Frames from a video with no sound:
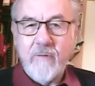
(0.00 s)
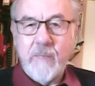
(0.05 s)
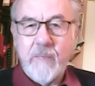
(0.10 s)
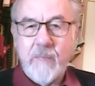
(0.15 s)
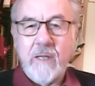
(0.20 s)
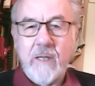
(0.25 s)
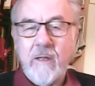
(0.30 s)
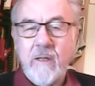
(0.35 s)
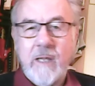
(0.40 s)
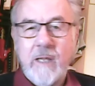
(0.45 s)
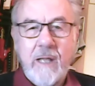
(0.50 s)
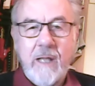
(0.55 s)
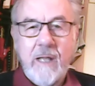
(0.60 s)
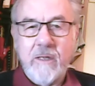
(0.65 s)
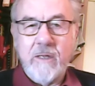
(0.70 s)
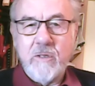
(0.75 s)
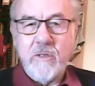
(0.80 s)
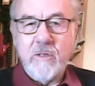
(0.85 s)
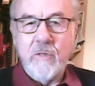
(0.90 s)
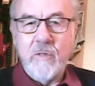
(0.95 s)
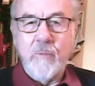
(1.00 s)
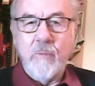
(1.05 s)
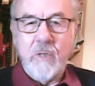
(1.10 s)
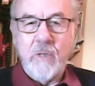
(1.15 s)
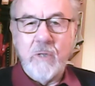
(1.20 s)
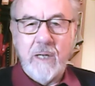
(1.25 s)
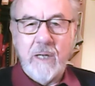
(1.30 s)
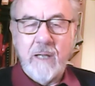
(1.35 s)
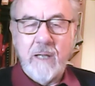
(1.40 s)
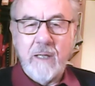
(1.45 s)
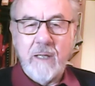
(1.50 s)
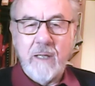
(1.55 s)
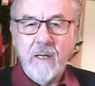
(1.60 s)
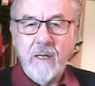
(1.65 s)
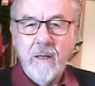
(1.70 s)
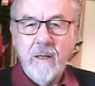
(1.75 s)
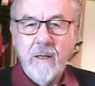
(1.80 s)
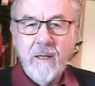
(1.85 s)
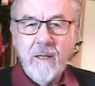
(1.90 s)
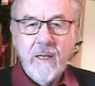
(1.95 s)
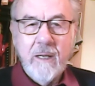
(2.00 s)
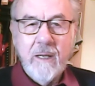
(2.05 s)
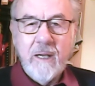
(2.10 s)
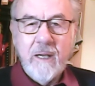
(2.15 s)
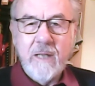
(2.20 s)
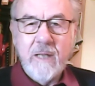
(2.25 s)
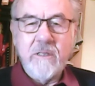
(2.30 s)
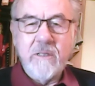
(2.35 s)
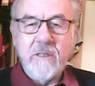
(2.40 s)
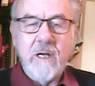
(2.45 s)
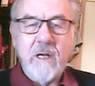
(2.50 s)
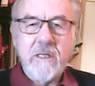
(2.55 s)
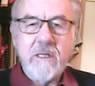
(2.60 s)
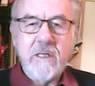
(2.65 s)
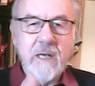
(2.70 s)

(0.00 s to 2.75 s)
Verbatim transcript: bigger than the other two put together. It's, it's wow. an